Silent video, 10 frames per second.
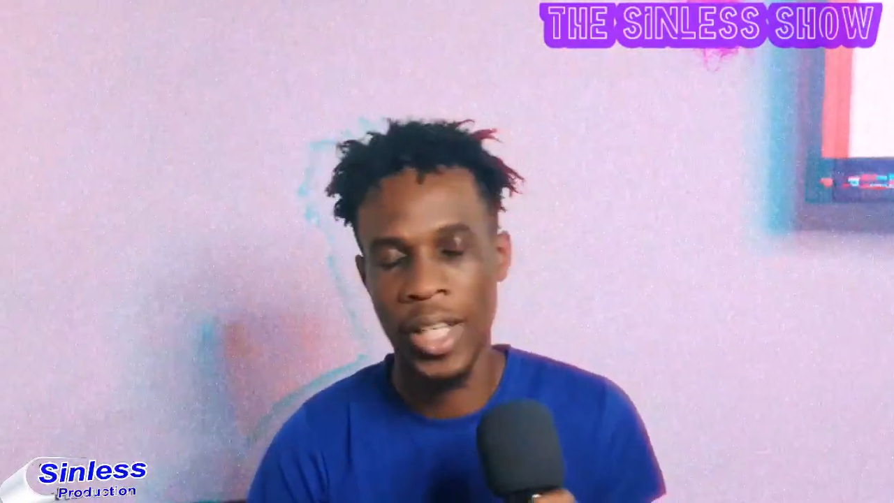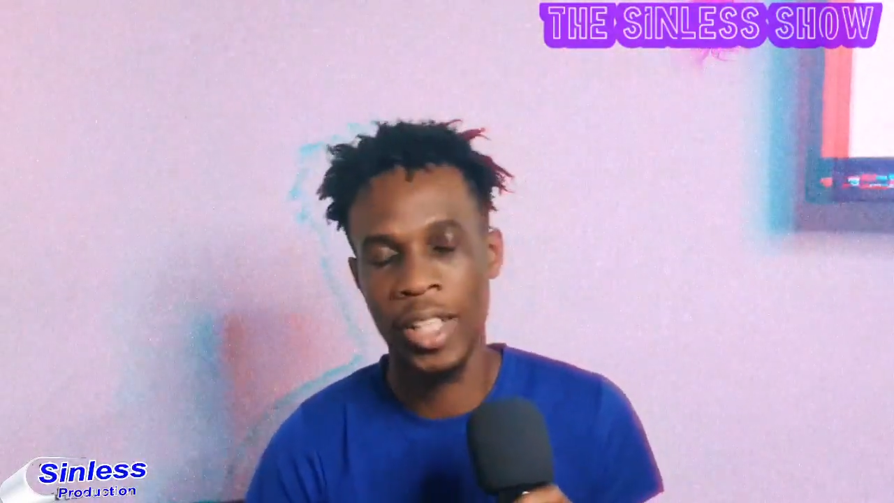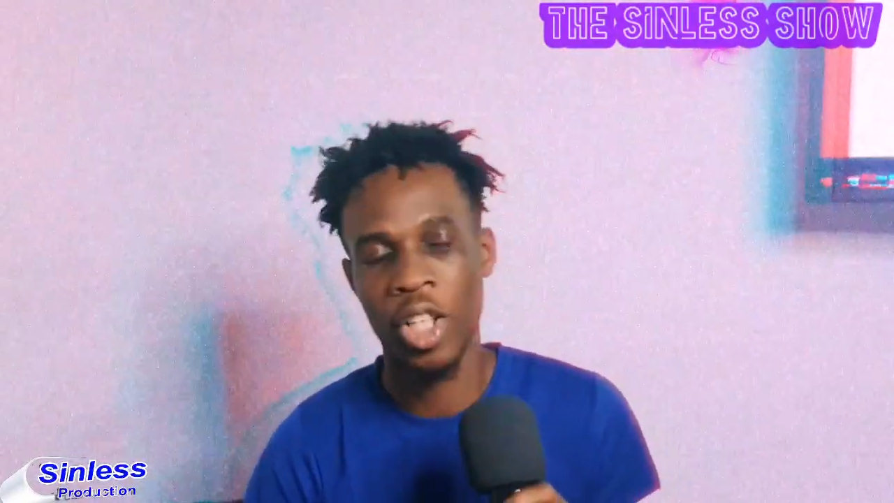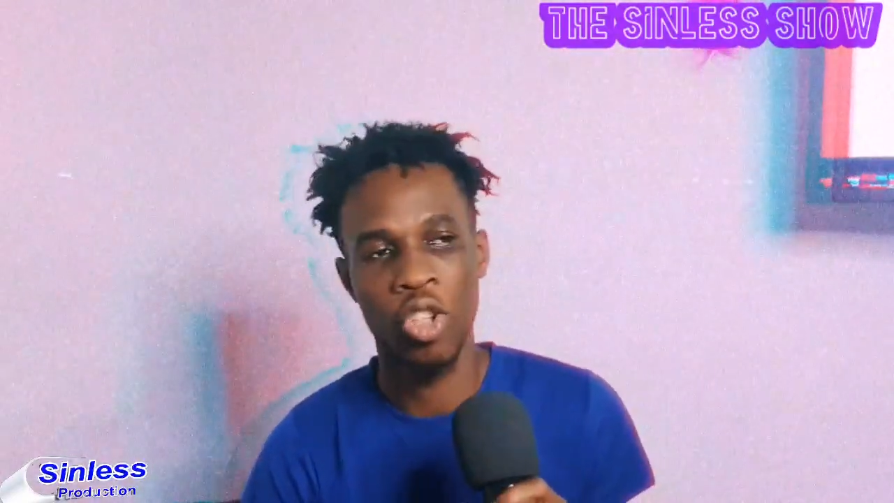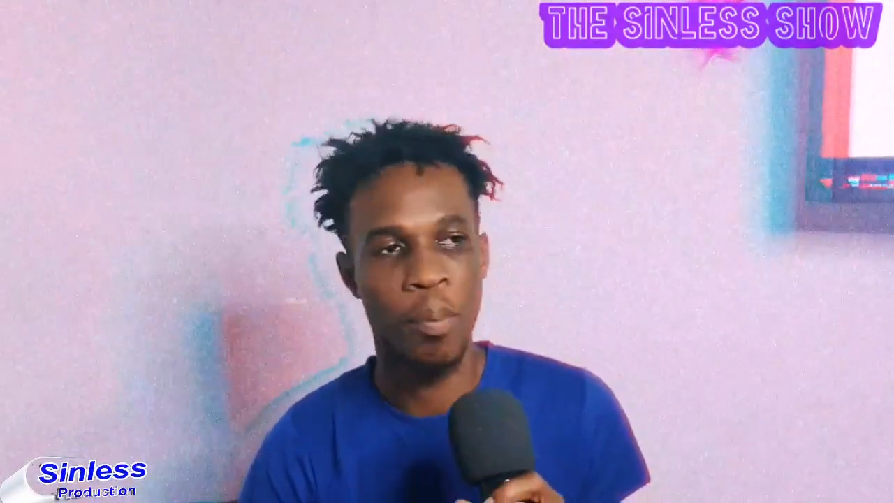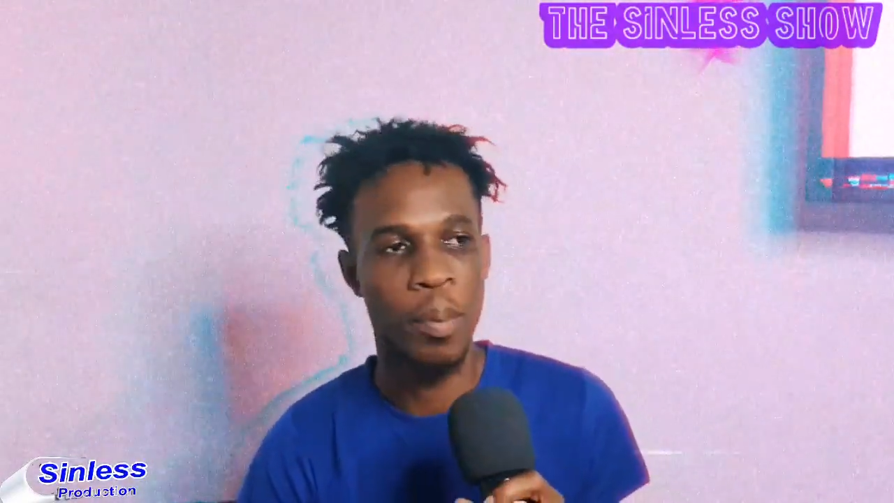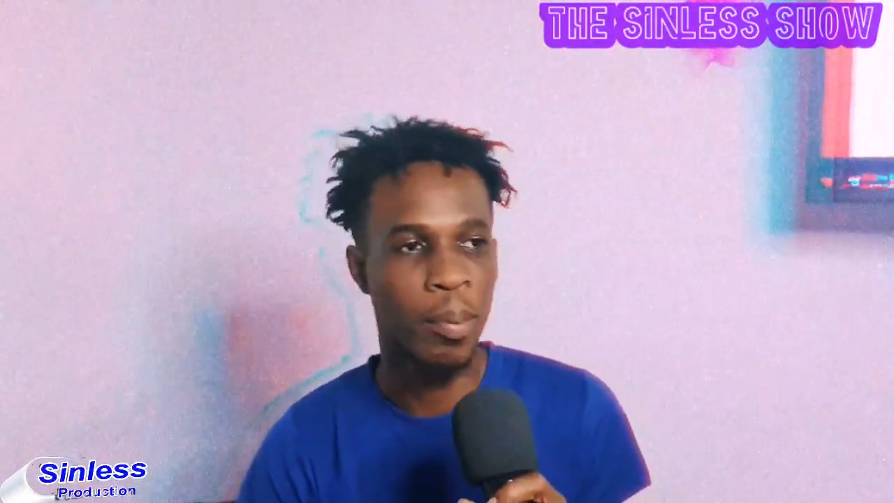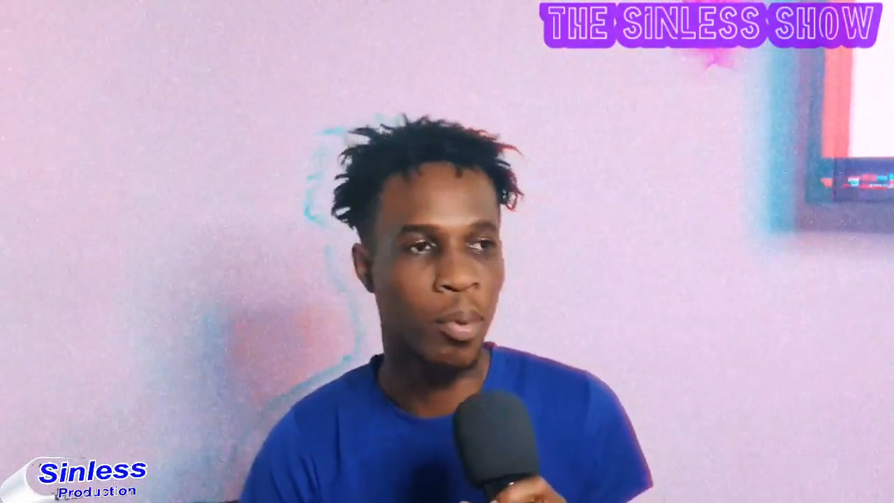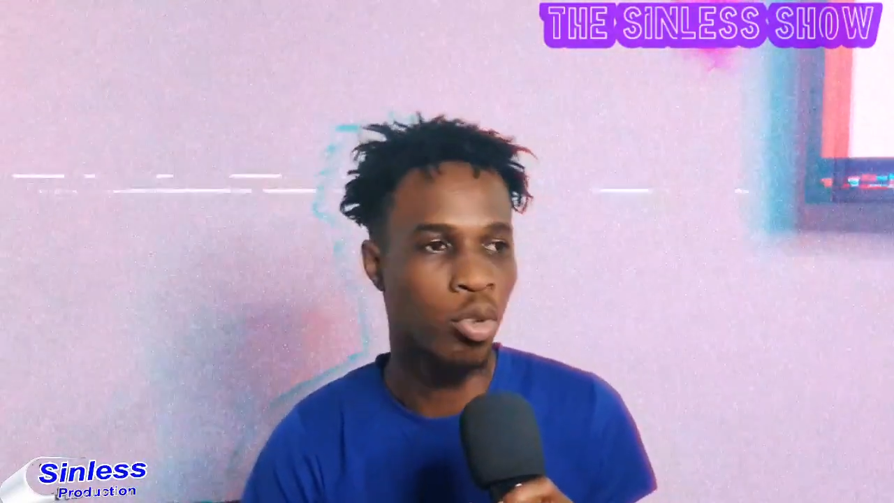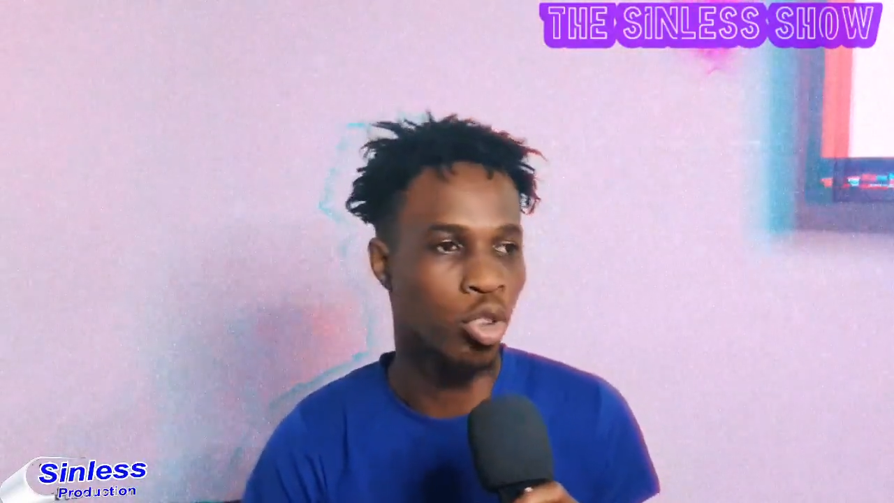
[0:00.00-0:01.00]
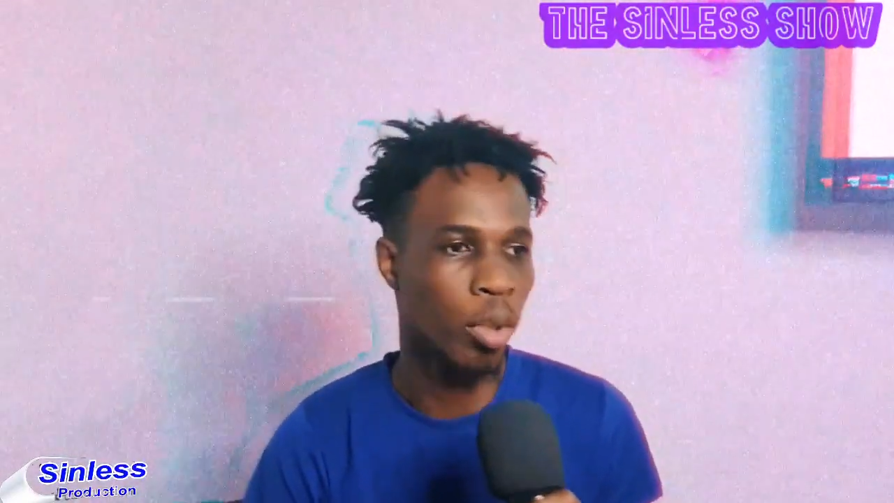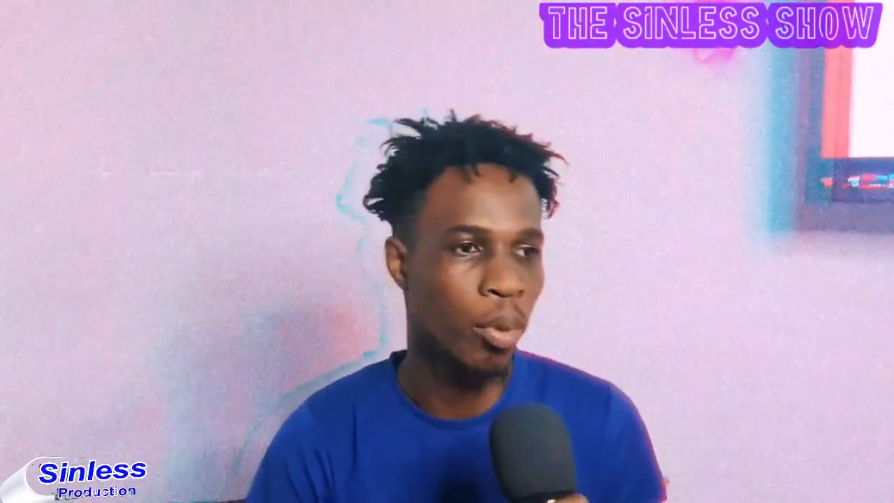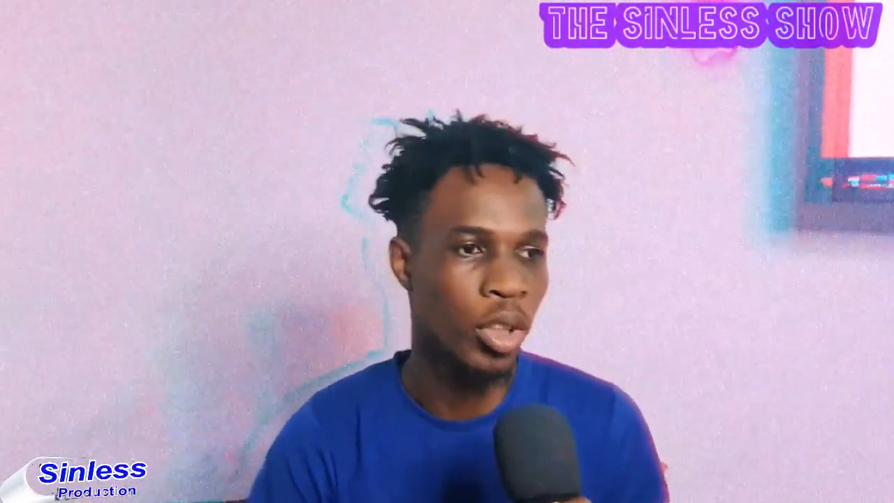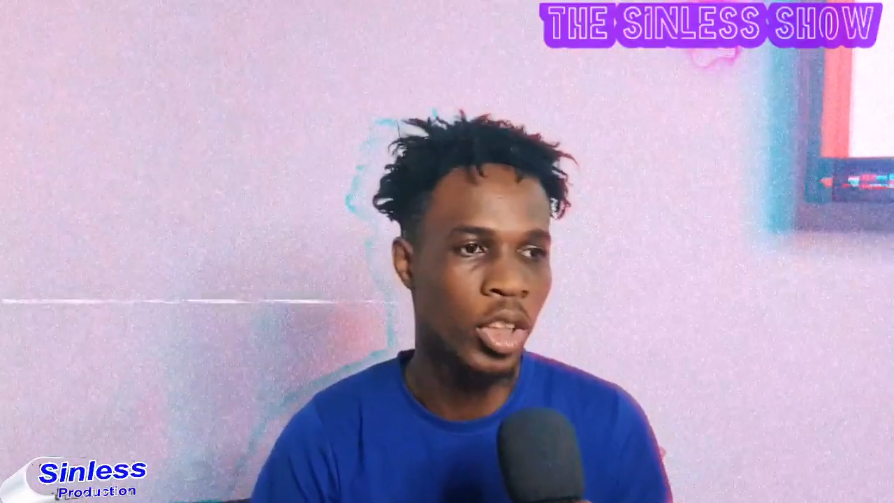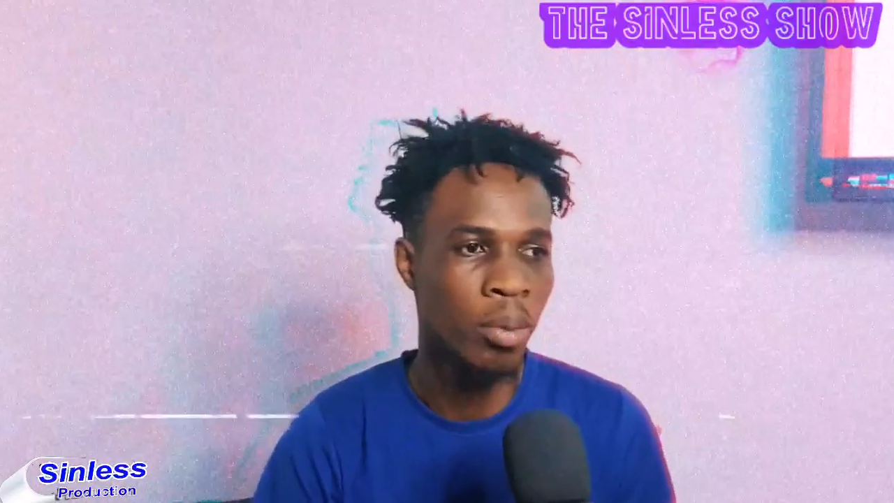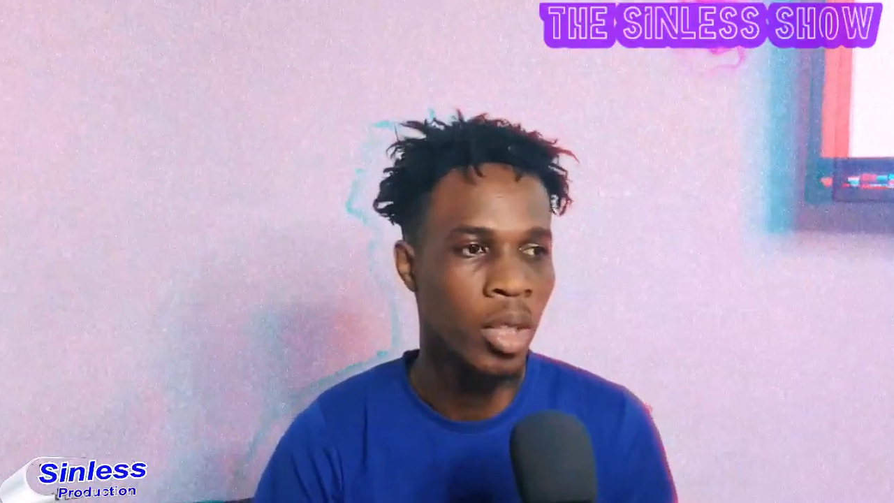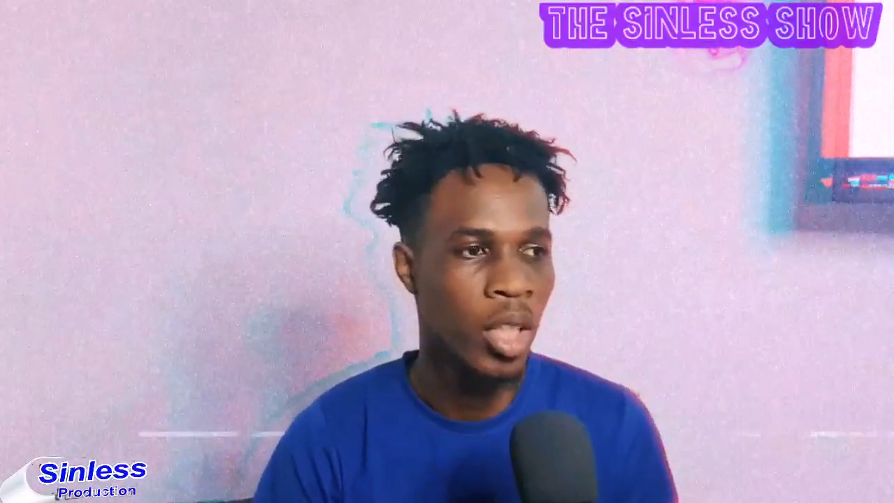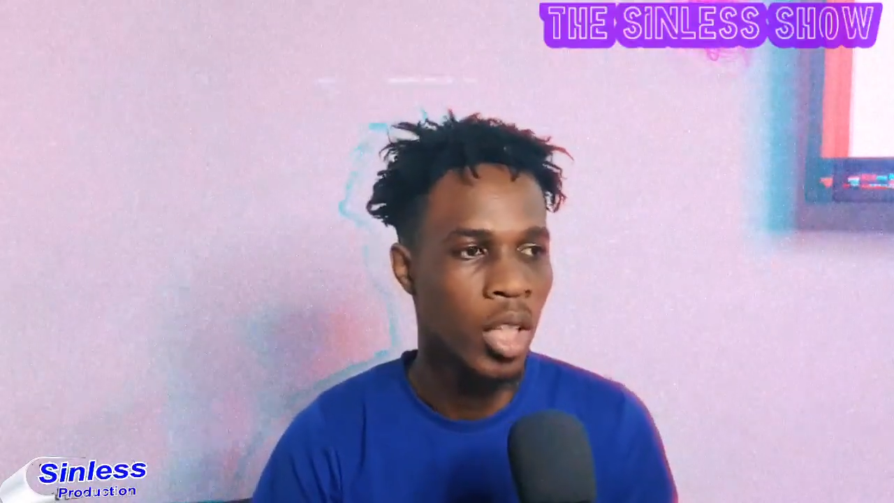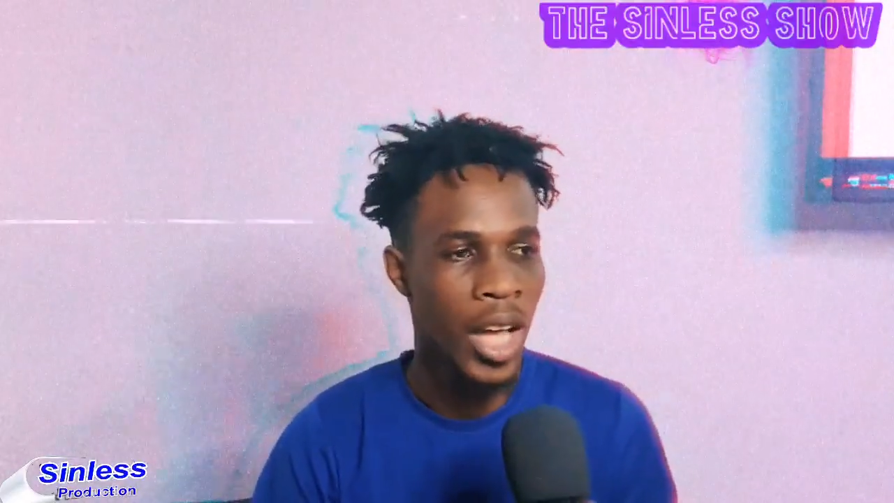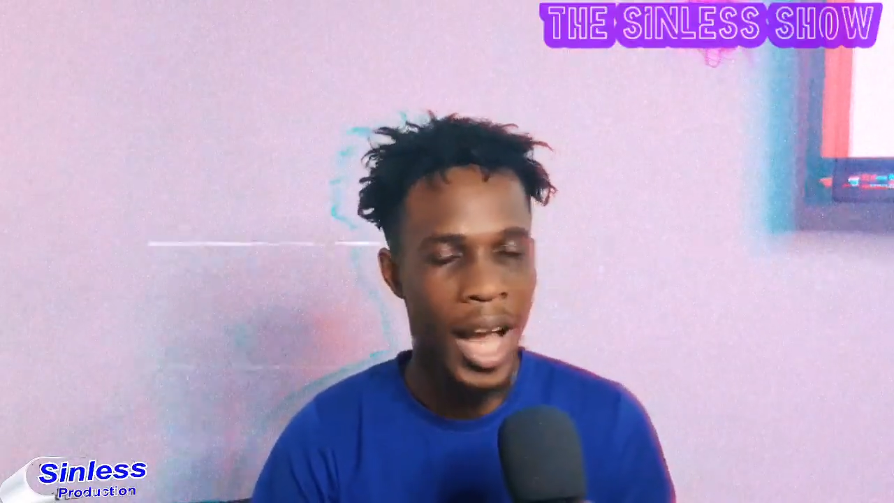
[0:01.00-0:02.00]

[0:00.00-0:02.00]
I'm definitely,